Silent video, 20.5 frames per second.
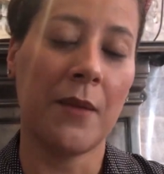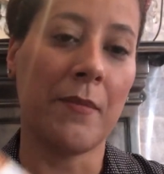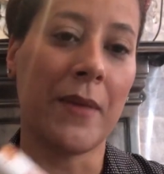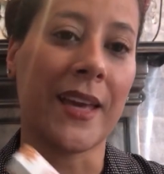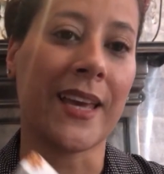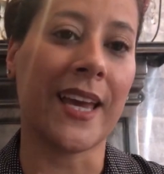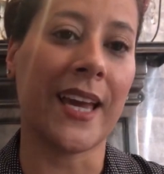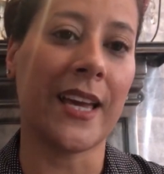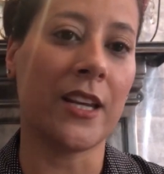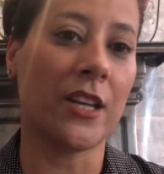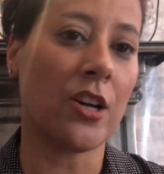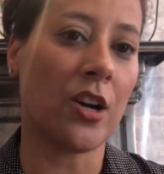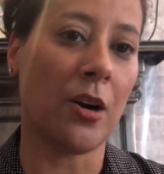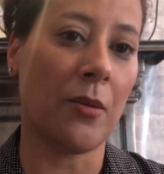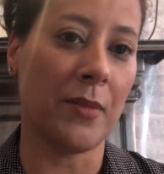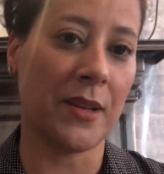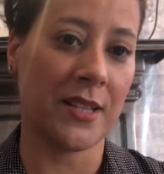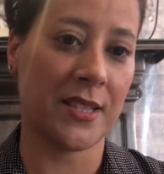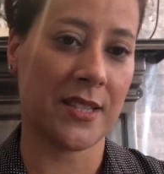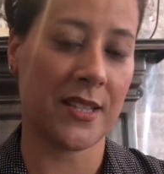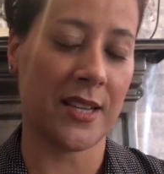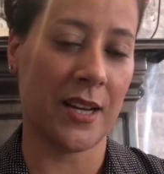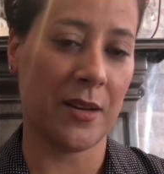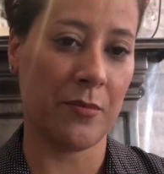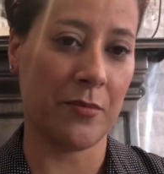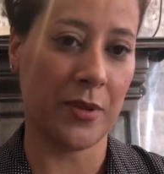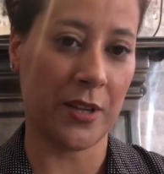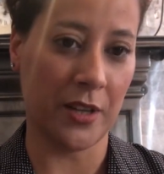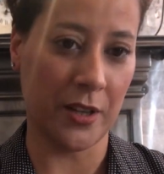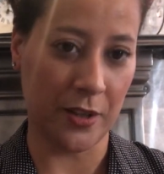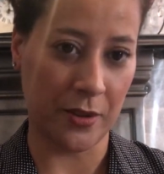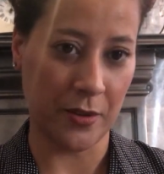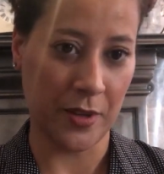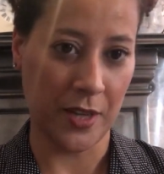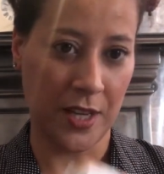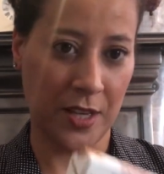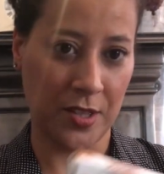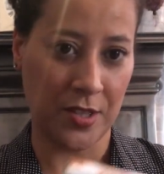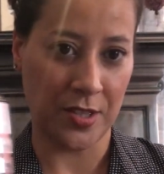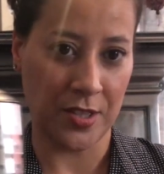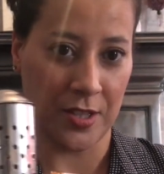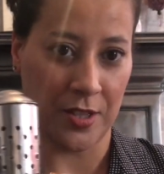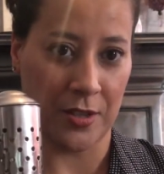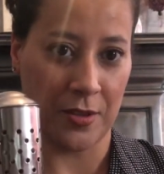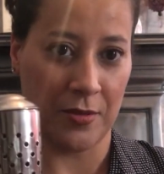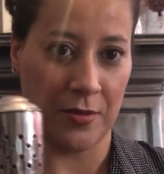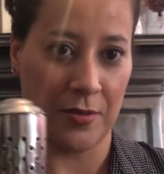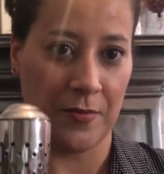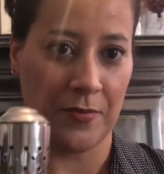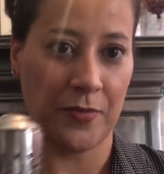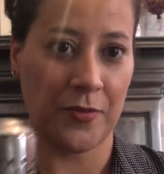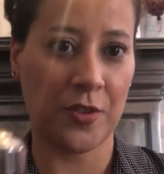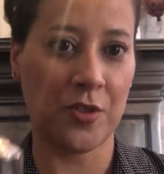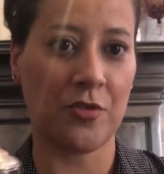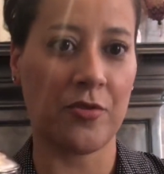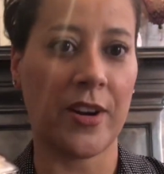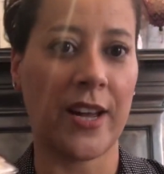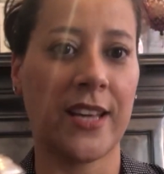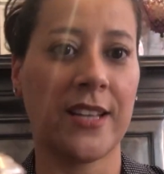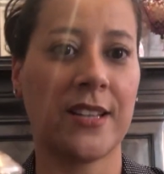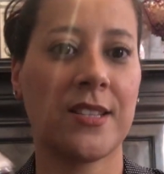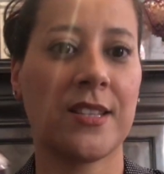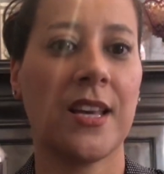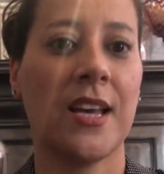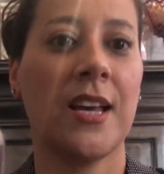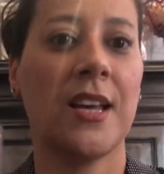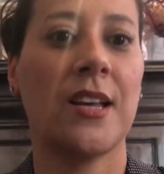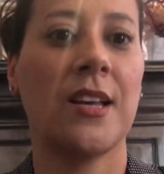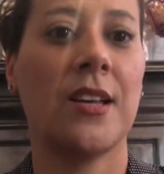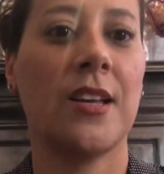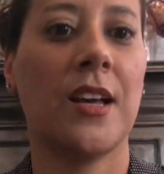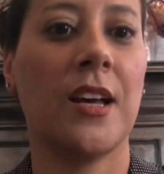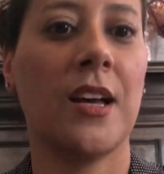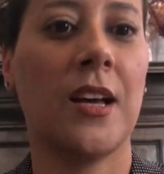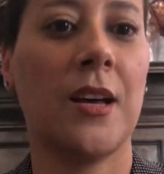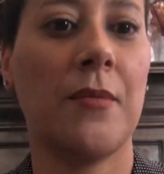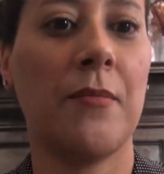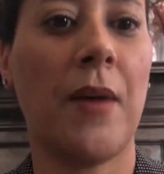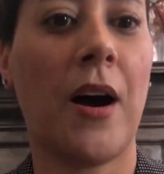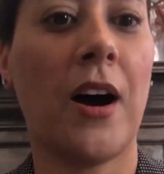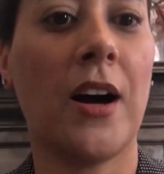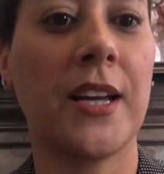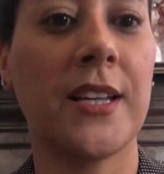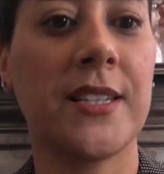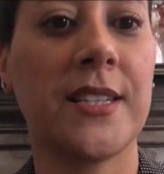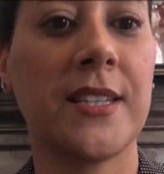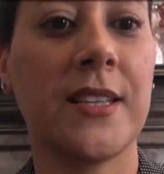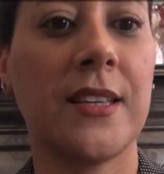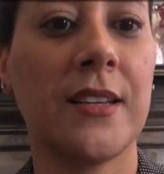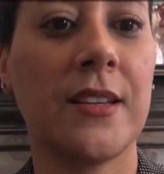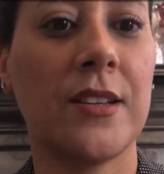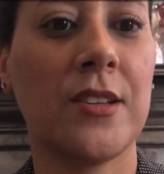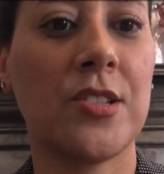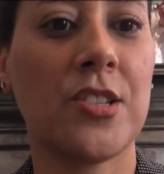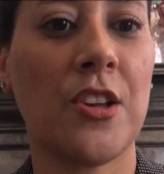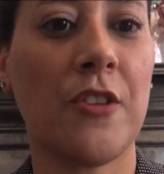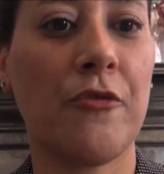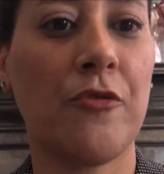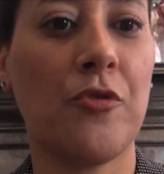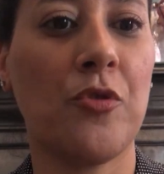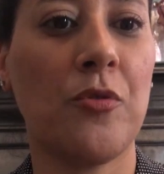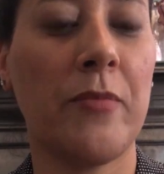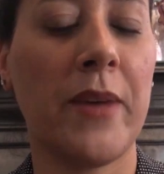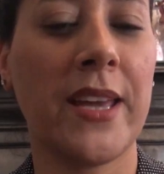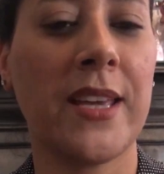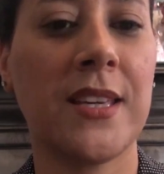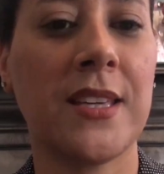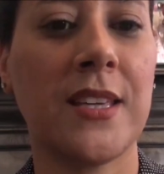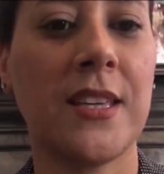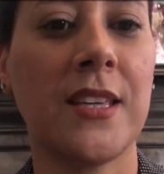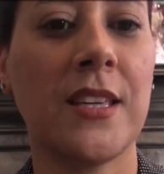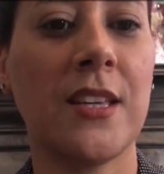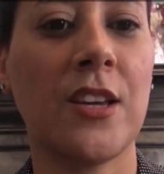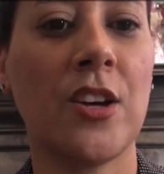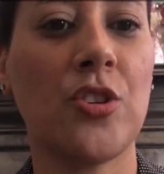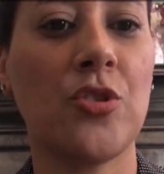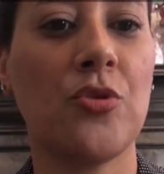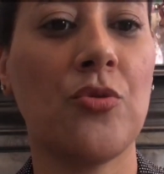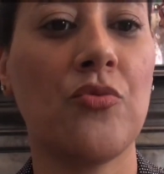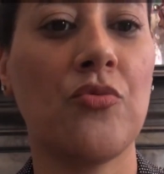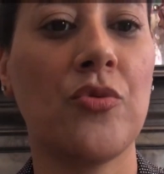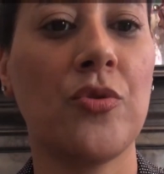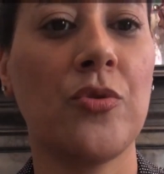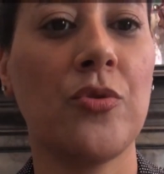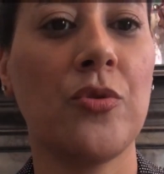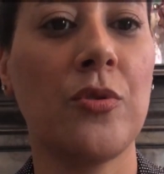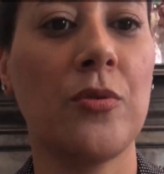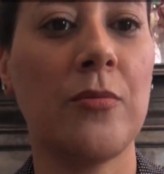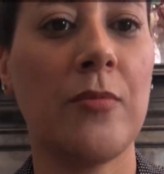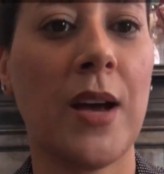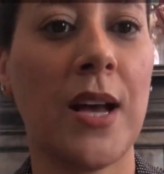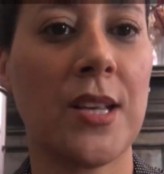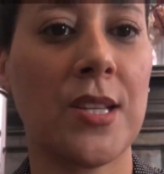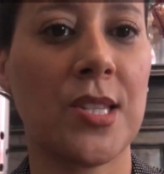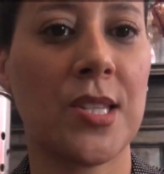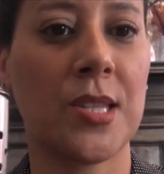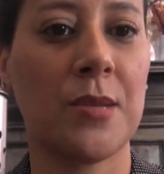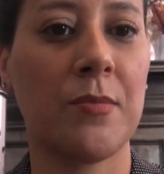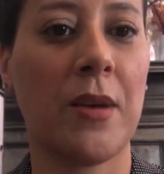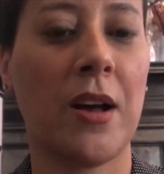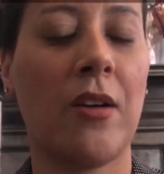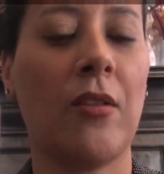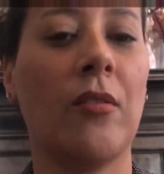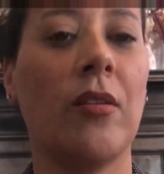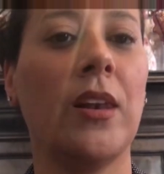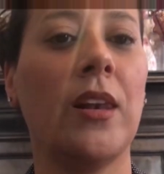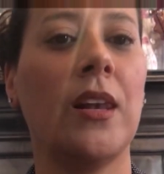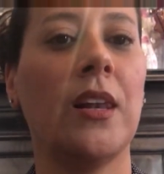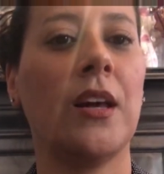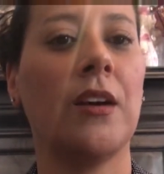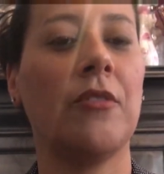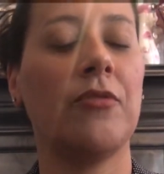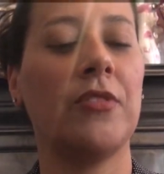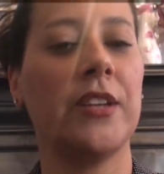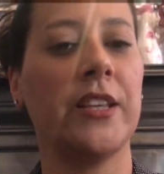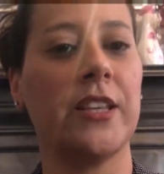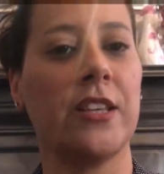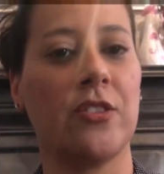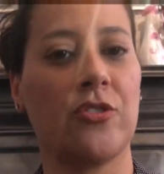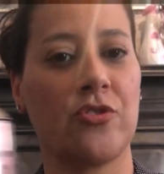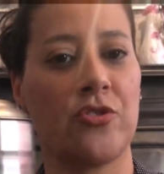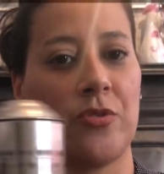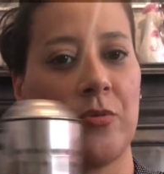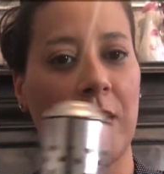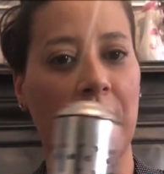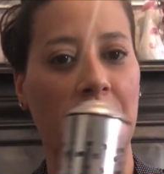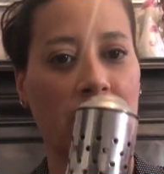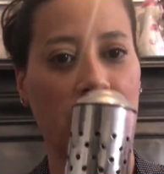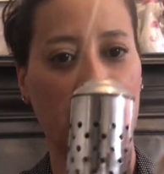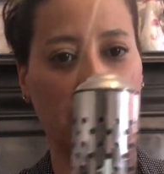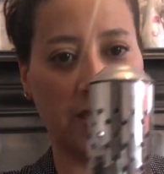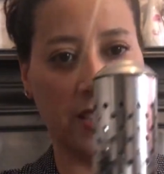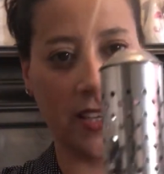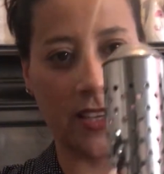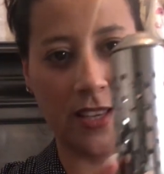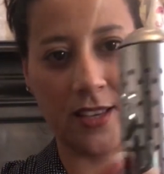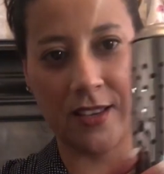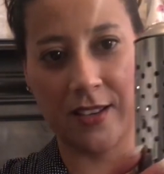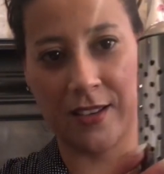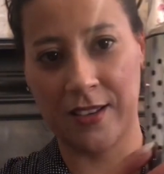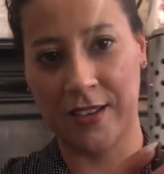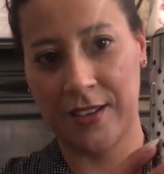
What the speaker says: make any comments down below. So great ideas for making your room smell lovely throughout the day.